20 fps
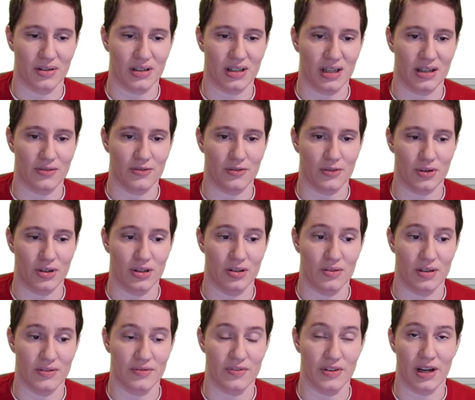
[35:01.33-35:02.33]
okay for you.
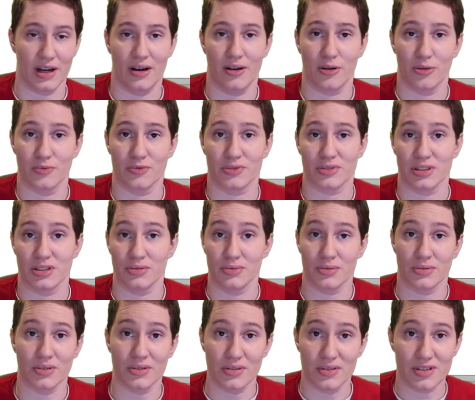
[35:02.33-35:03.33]
If not, hopefully you
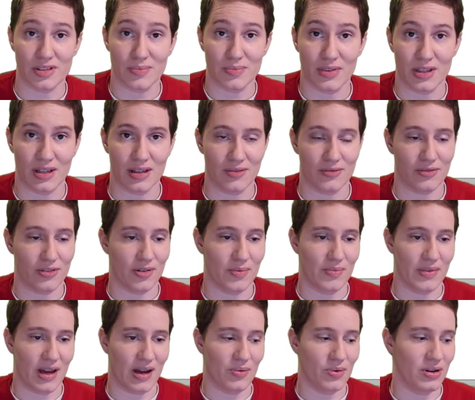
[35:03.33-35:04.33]
learned something
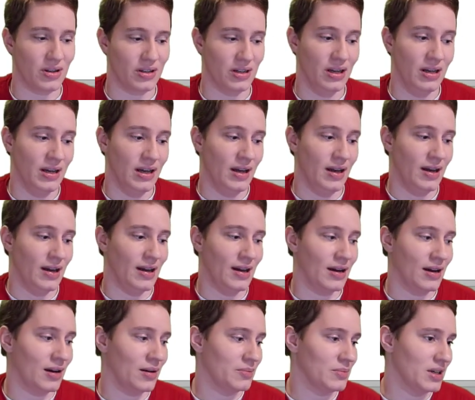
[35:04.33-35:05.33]
from that one.
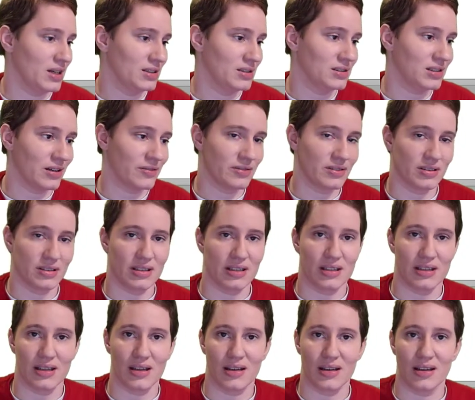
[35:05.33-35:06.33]
And
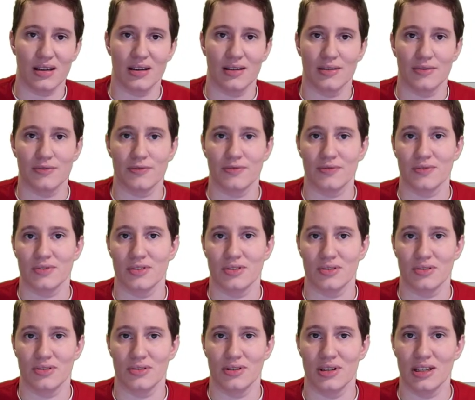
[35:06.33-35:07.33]
definitely, if
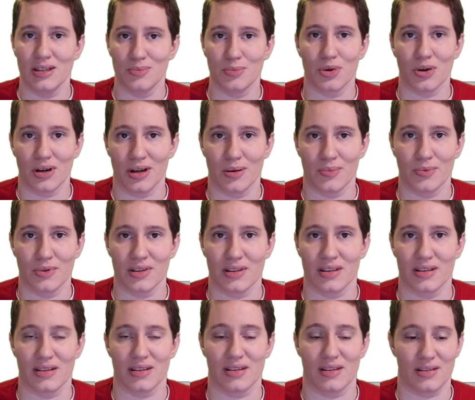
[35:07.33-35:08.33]
you need more help with
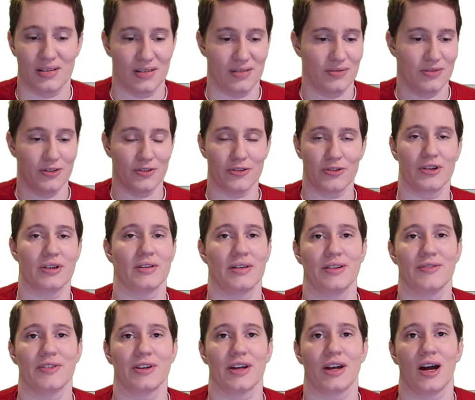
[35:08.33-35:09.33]
this, feel free to
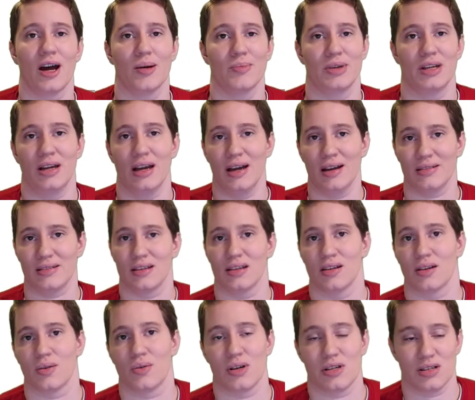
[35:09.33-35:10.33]
leave a comment
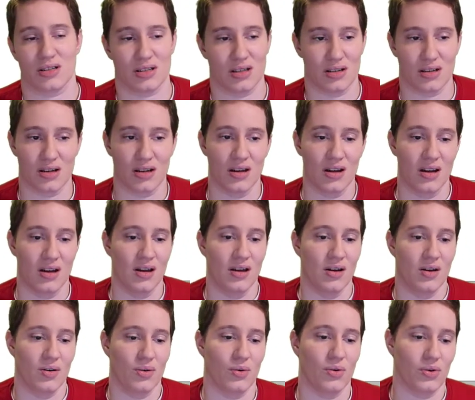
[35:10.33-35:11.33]
asking a question,
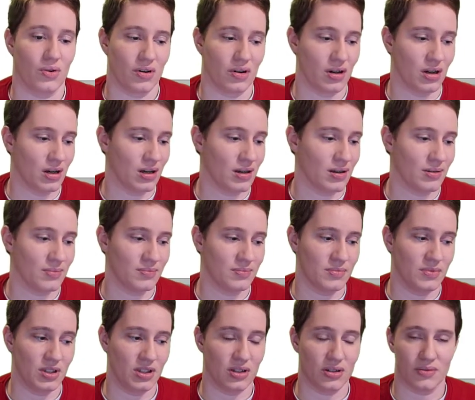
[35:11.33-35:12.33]
or,
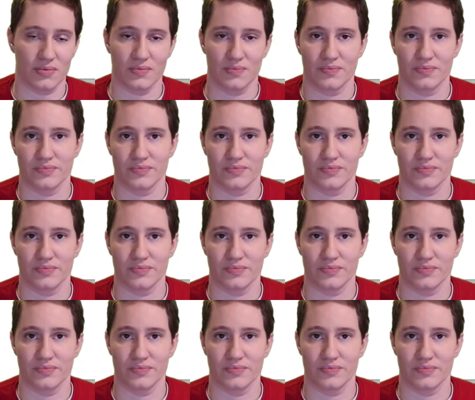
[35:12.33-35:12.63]
you know,